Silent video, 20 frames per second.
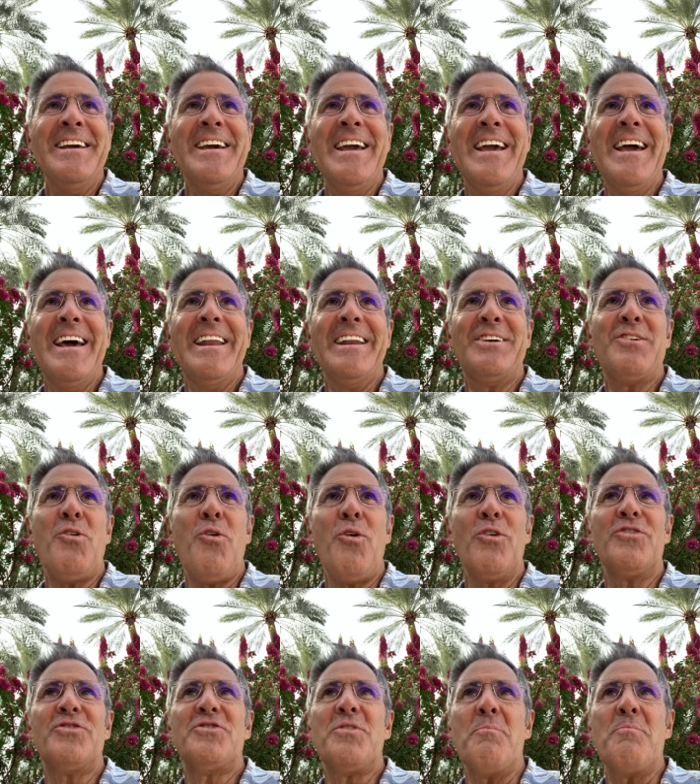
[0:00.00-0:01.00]
And of
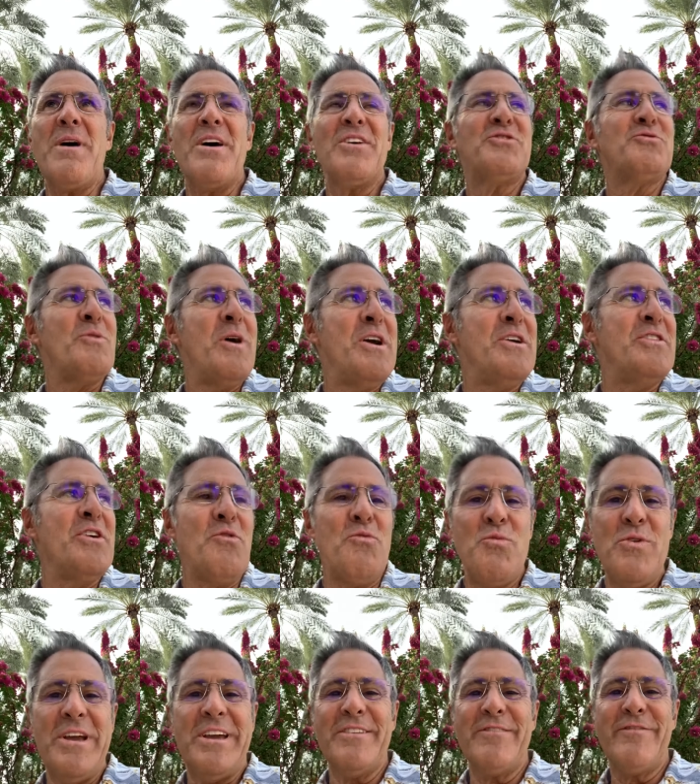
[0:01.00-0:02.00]
course, the best way that
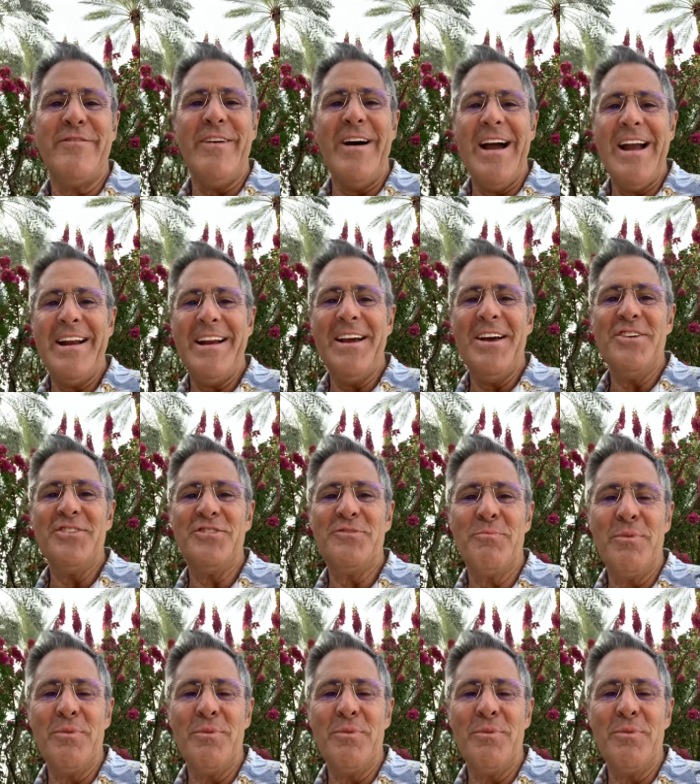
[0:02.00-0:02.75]
we can fight as